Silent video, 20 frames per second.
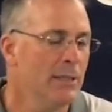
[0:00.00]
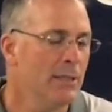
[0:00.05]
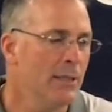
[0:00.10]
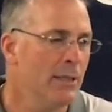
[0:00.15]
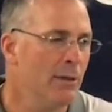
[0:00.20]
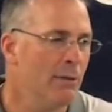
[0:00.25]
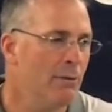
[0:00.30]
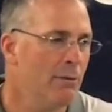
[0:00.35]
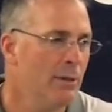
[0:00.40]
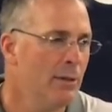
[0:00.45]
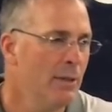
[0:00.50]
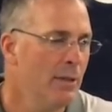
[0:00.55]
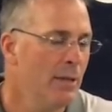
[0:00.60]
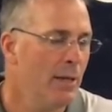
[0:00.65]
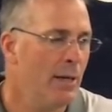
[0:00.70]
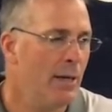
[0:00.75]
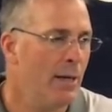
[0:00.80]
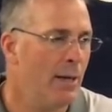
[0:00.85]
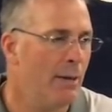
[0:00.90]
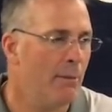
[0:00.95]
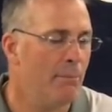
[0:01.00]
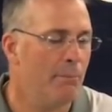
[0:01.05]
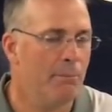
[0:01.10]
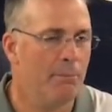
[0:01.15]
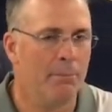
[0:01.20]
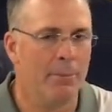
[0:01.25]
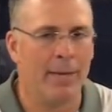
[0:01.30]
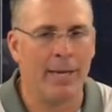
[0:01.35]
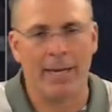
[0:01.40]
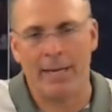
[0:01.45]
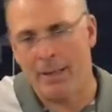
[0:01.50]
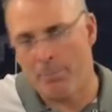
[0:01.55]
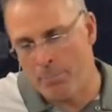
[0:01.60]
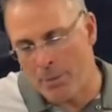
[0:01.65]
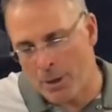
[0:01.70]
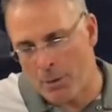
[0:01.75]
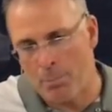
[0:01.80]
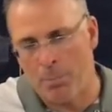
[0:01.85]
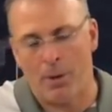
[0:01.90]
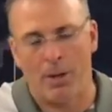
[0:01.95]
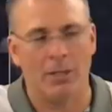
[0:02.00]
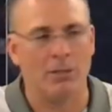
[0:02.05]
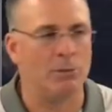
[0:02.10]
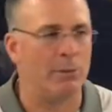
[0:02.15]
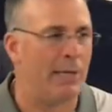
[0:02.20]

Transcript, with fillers: you know, um, we got to get better punts.